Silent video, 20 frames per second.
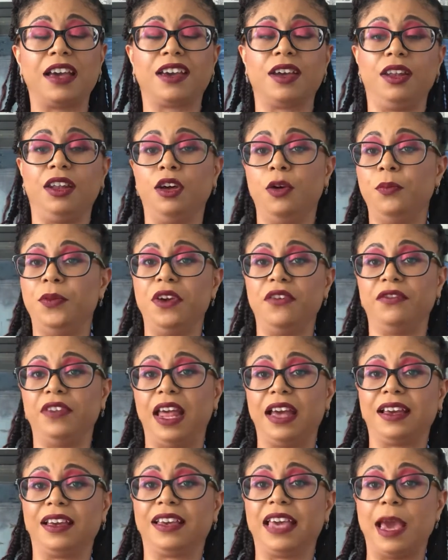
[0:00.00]
a little bit of like
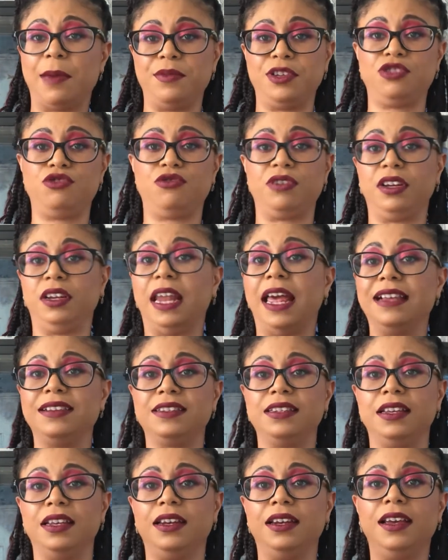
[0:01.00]
a chemistry
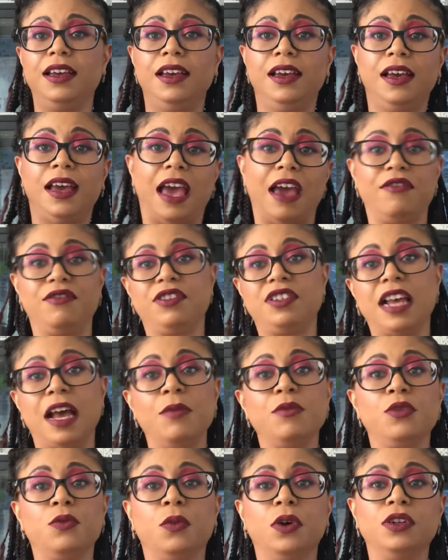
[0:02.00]
lesson every time
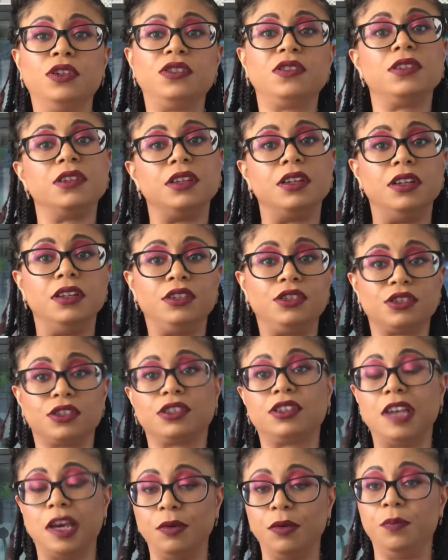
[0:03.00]
you want to just
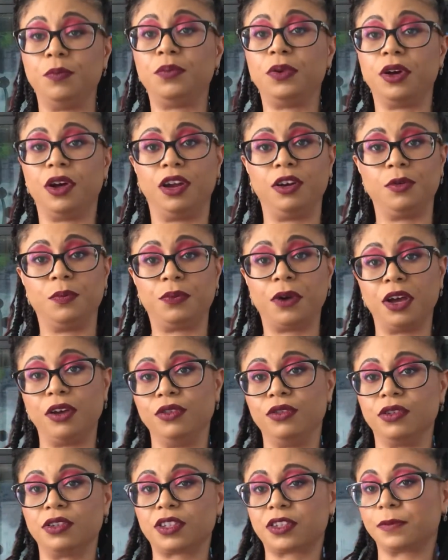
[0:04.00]
go and put on your
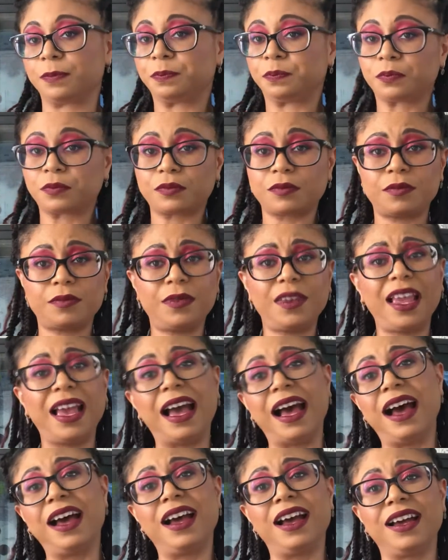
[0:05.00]
product,
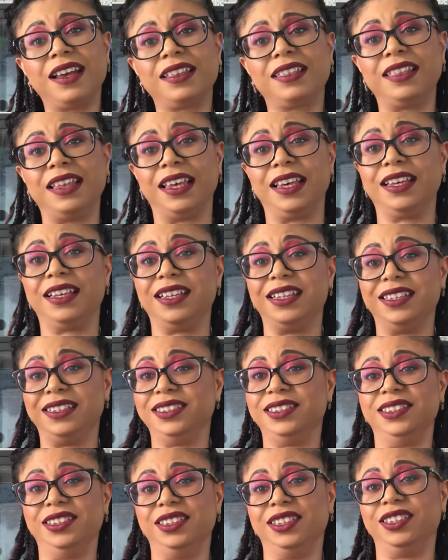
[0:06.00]
I think,
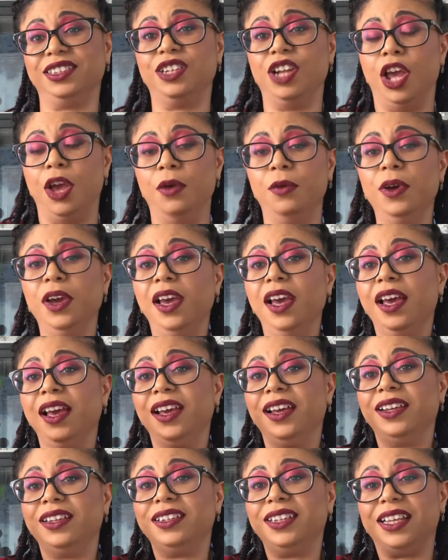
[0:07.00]
you know,
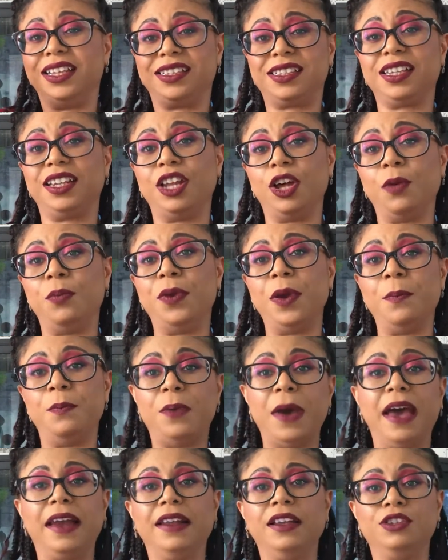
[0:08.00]
it's a little bit
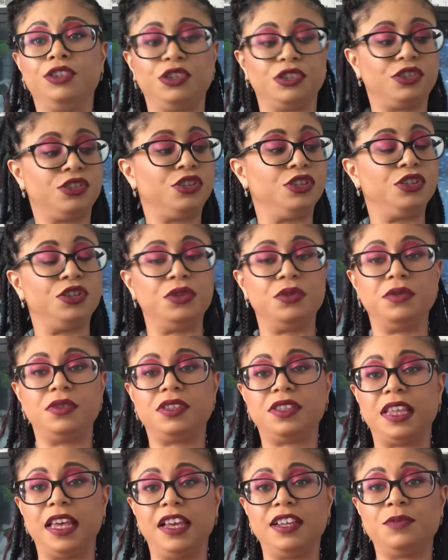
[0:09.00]
better just to use
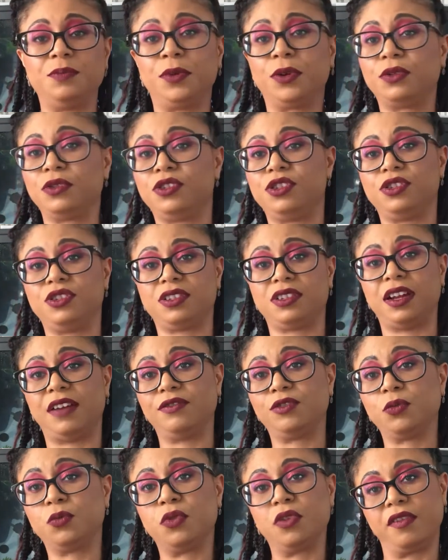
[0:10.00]
this, because you just have to
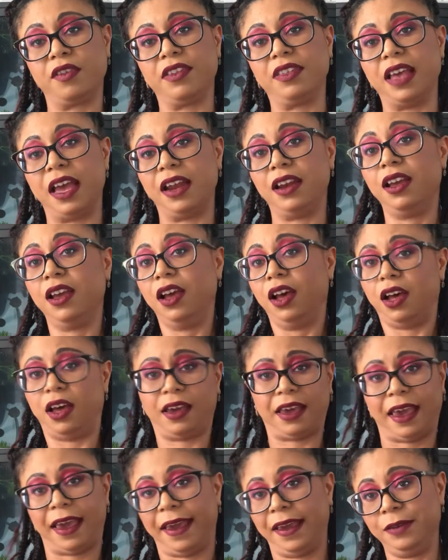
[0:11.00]
worry then,
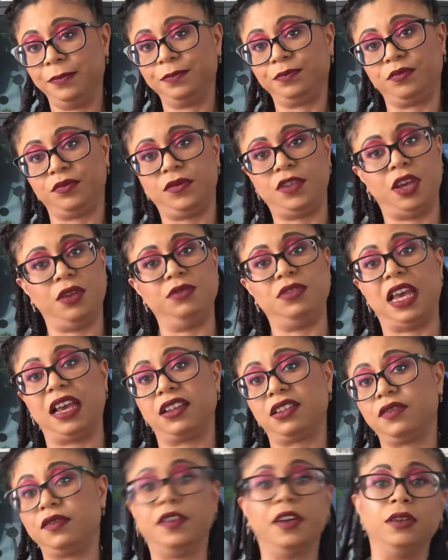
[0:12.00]
okay, don't
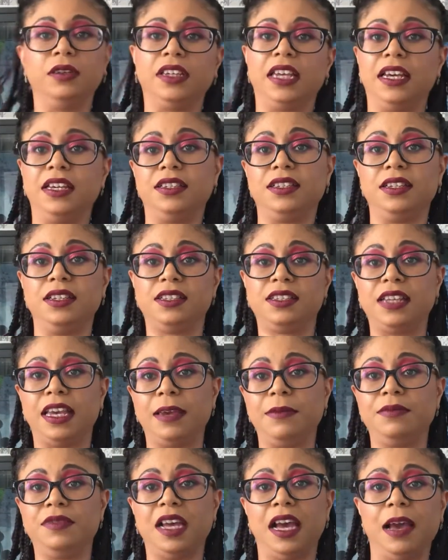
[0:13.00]
exfoliate at the same
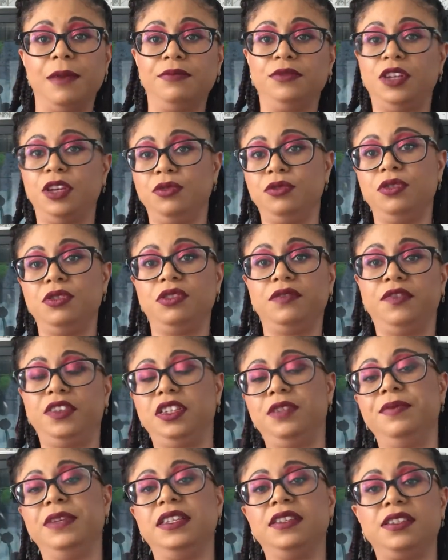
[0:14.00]
time, don't use
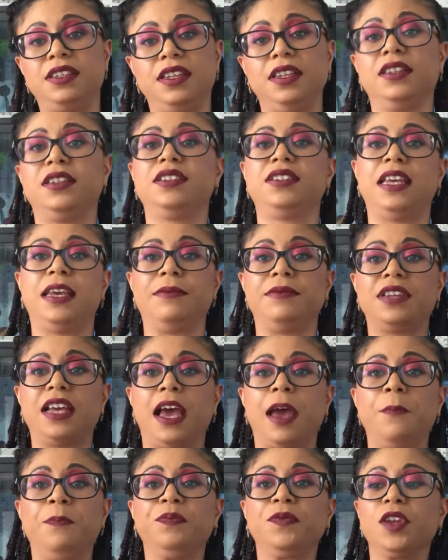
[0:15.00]
vitamin C at the same
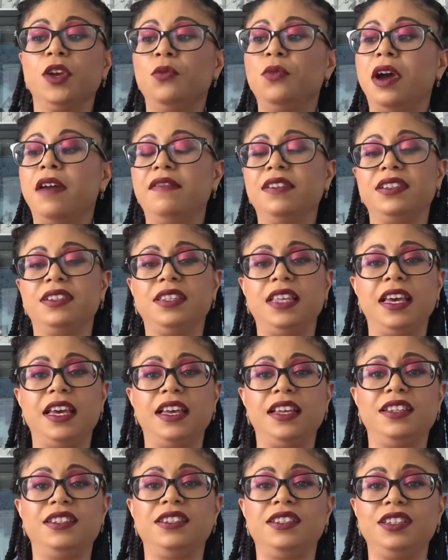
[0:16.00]
time. Whereas
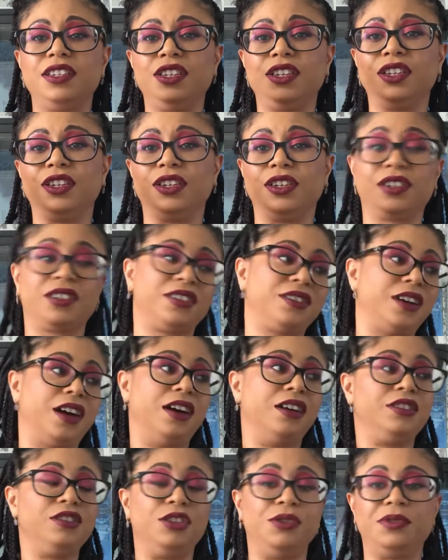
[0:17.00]
this, you
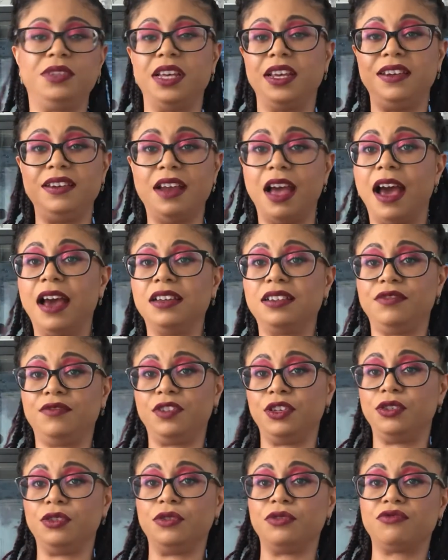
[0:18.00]
can't use it at night if you
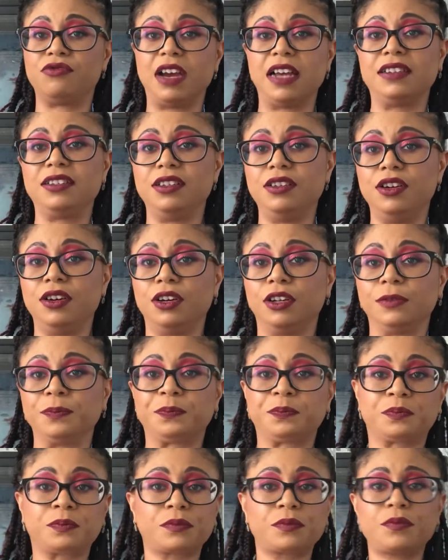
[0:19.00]
use retinol.
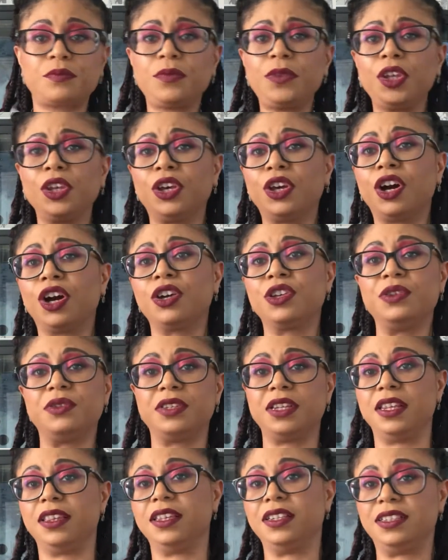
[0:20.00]
You can't use it
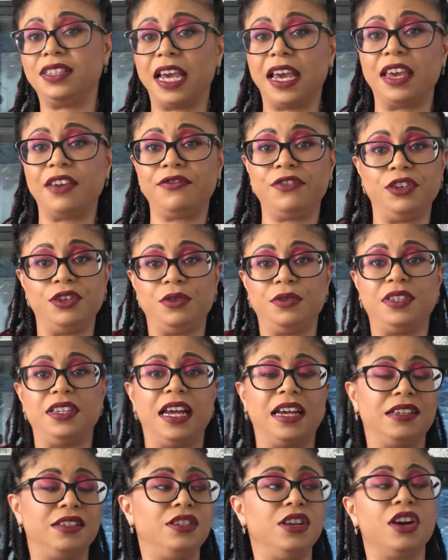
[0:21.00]
in the day if you're using
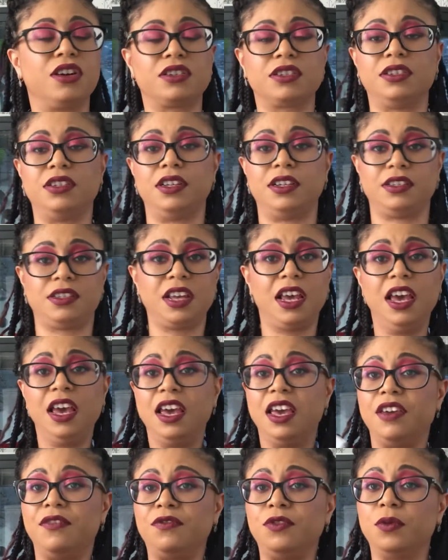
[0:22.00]
antioxidants,
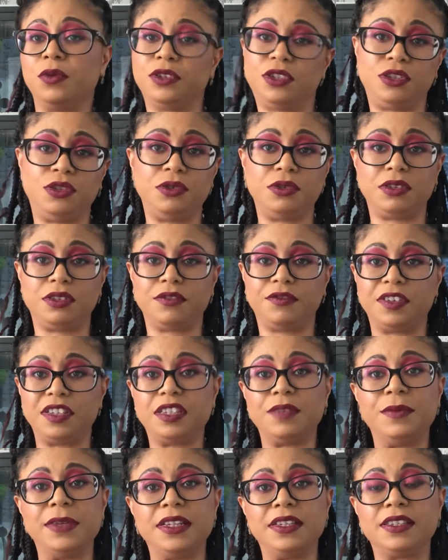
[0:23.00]
if you want to use your
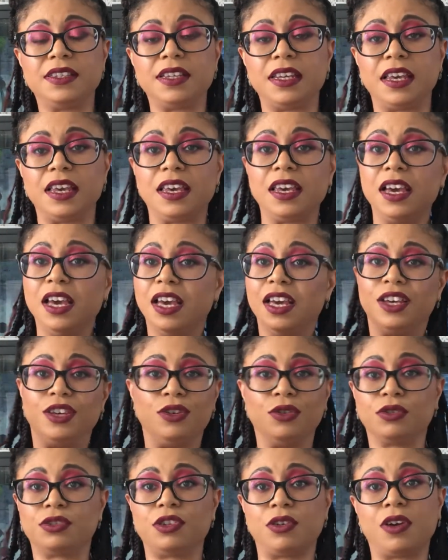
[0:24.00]
vitamin C. You
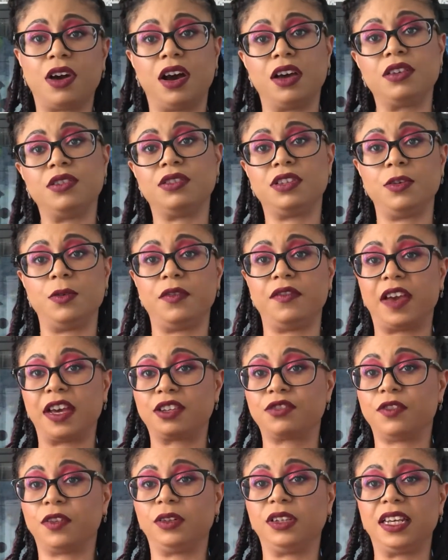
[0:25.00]
also can't use it with
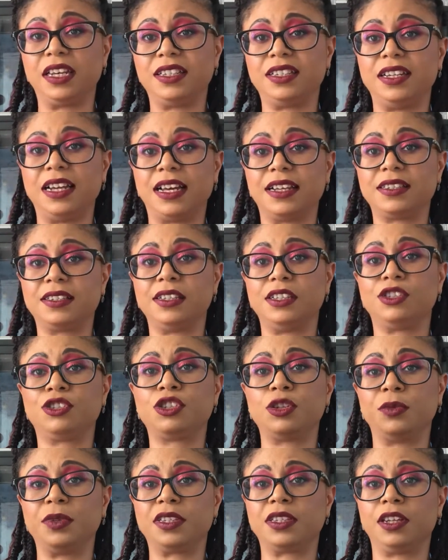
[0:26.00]
exfoliating acid, so
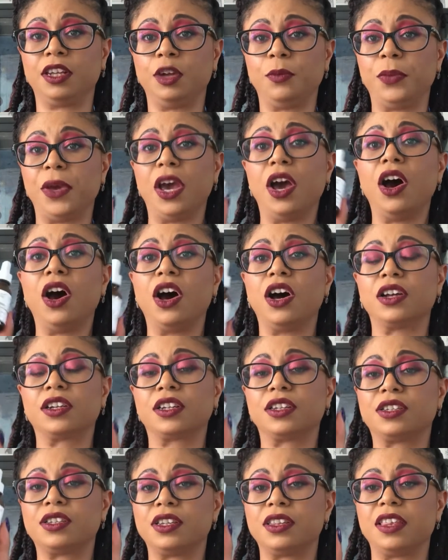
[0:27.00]
it's a little bit harder
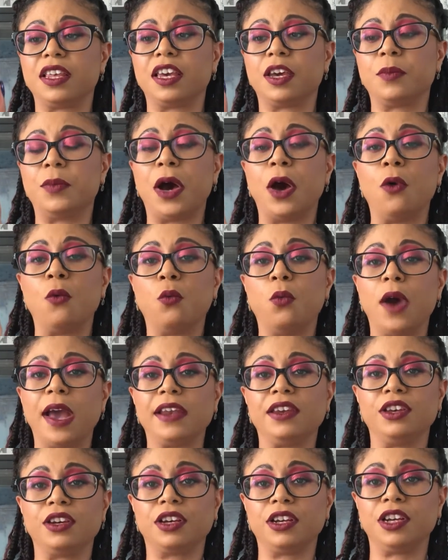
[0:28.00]
to think about when
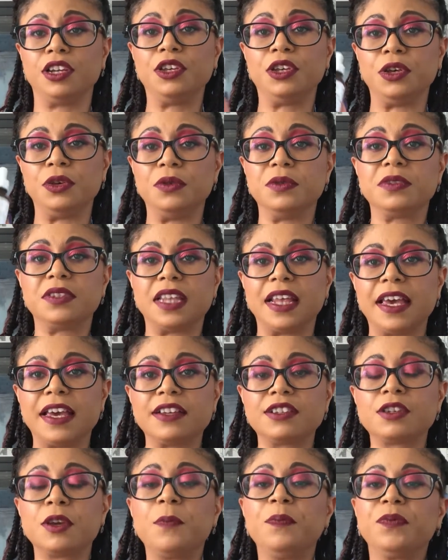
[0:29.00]
you're going to use
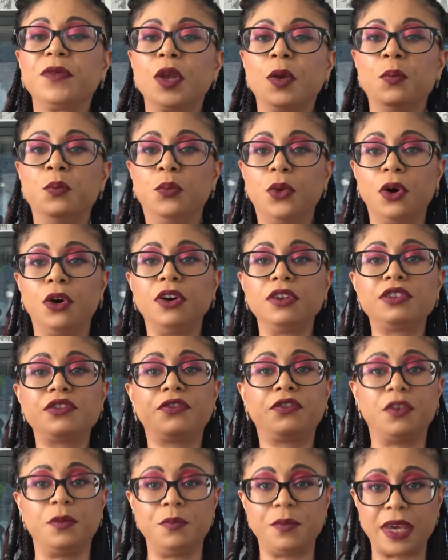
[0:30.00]
this. But
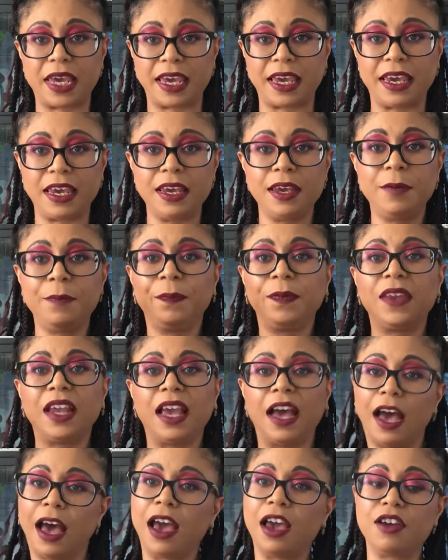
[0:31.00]
for me,
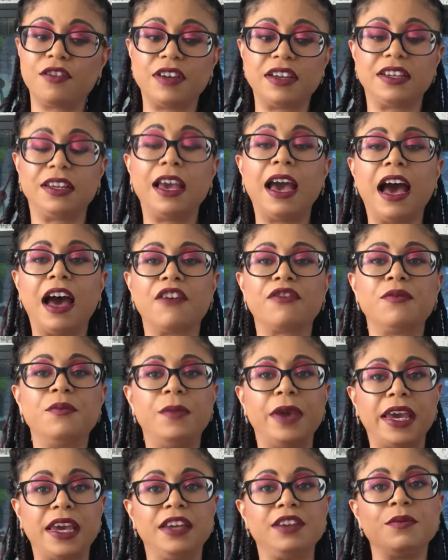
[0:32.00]
I already have
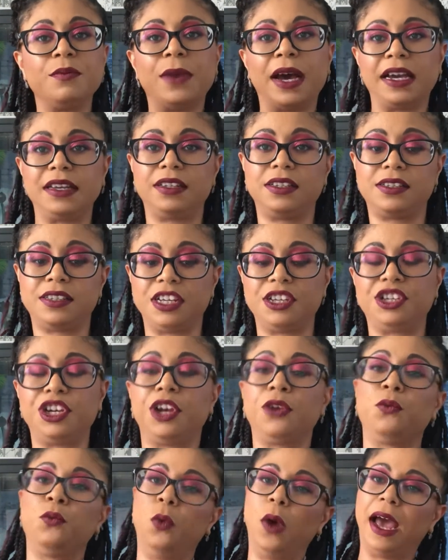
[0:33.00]
made my
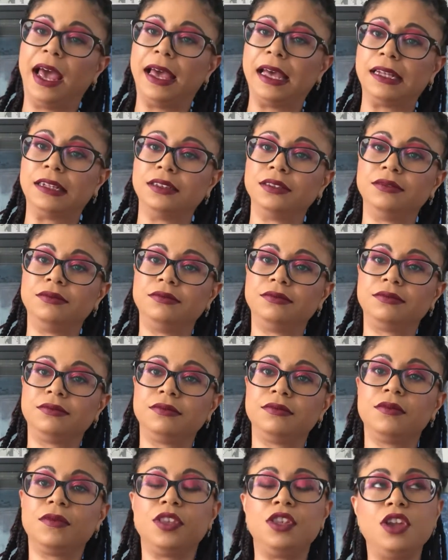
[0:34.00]
decision. Well,
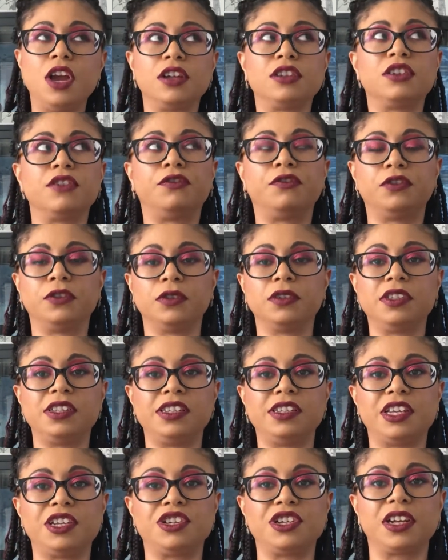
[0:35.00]
not a full
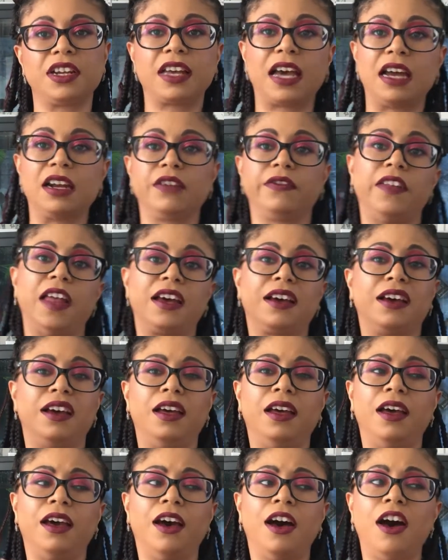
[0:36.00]
decision, kind of like a
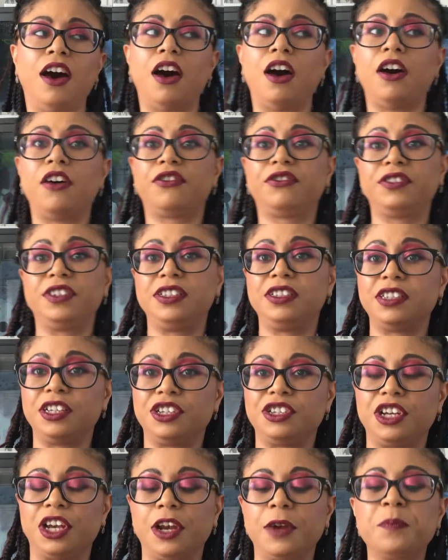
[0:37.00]
half
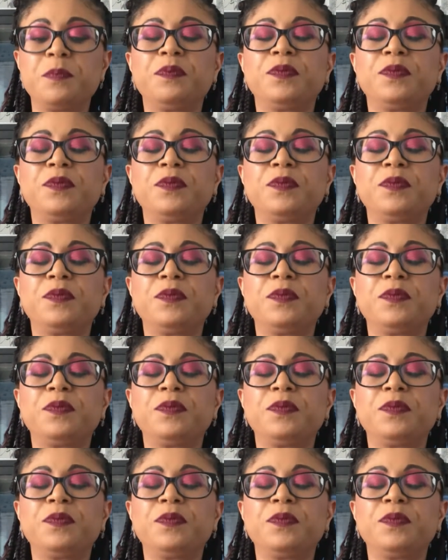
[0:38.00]
decision.